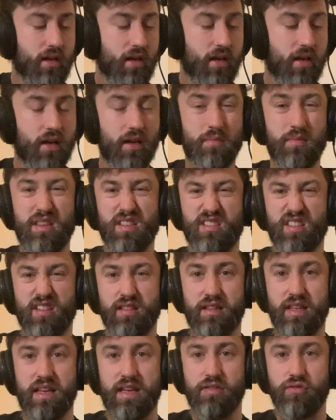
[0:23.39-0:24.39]
is
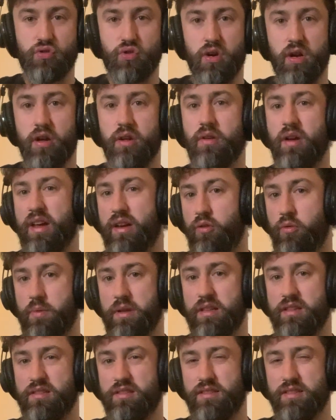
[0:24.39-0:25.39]
like the intro, and it'll
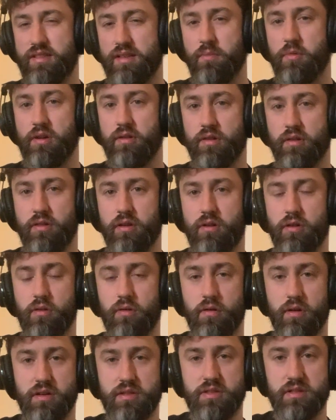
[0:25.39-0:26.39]
be similar on the
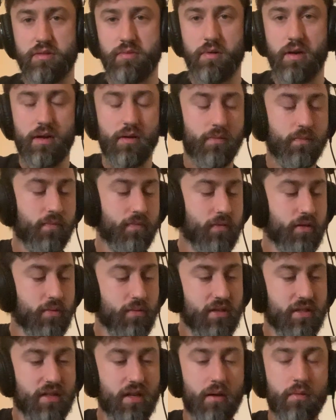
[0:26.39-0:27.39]
chorus as well. So
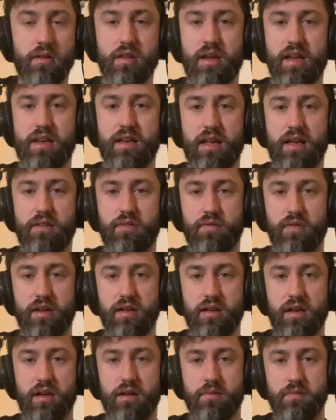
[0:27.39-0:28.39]
we start with your index
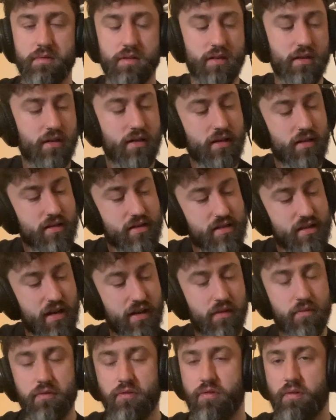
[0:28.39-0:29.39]
finger,
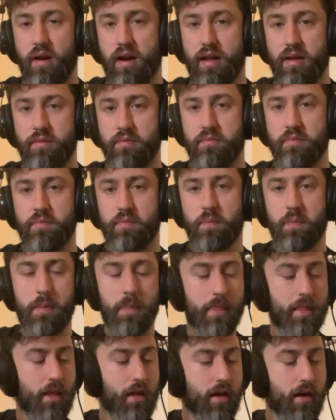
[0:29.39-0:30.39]
2nd fret,
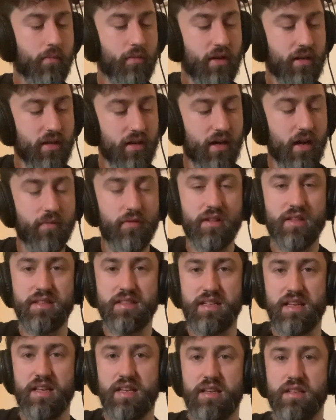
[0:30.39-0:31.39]
and we're going to cover the
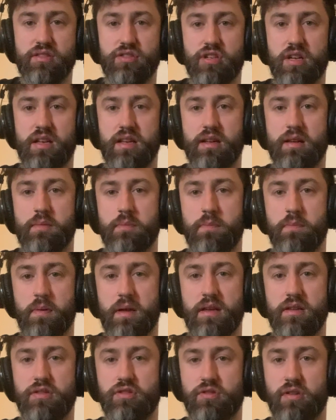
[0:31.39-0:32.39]
D, G and
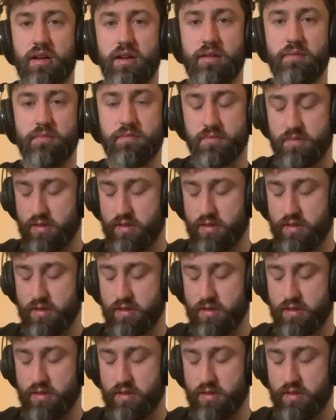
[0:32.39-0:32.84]
B string.